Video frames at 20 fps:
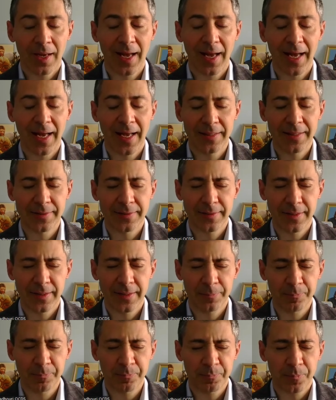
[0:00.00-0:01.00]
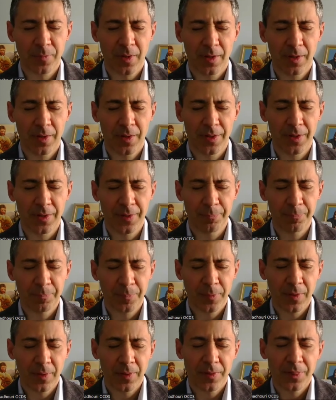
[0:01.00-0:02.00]
And um, uh,
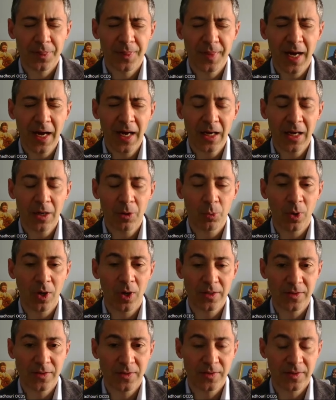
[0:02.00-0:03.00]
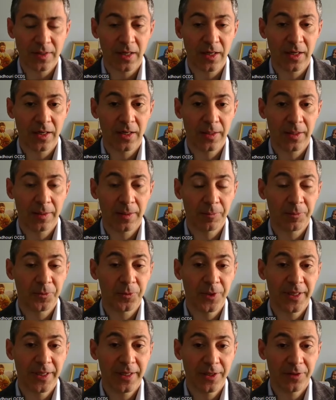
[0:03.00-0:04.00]
that was uh,
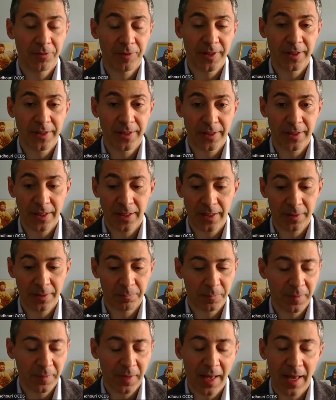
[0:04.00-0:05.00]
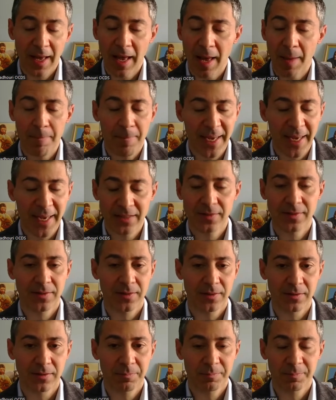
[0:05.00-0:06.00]
really, really um,
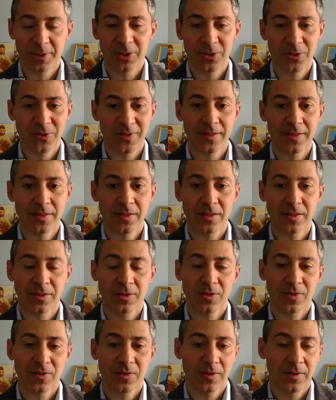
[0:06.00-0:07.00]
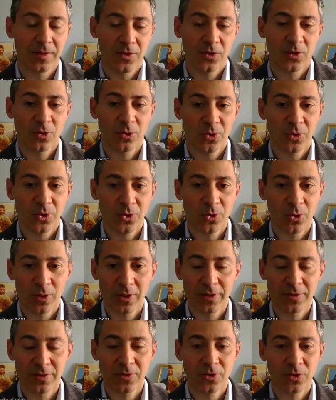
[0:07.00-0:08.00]
amazing because it, it's, it's so
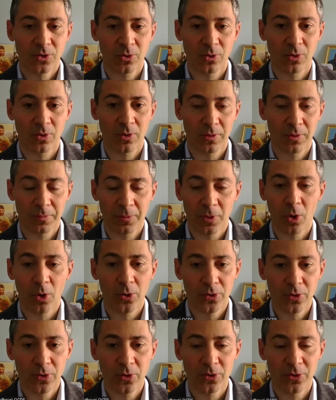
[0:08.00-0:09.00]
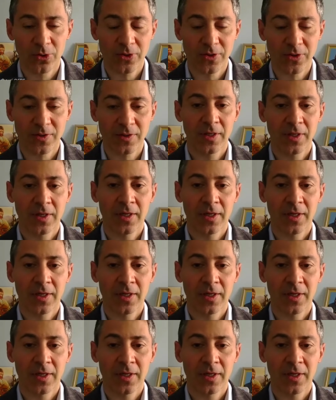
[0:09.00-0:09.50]
solid, so orthodox.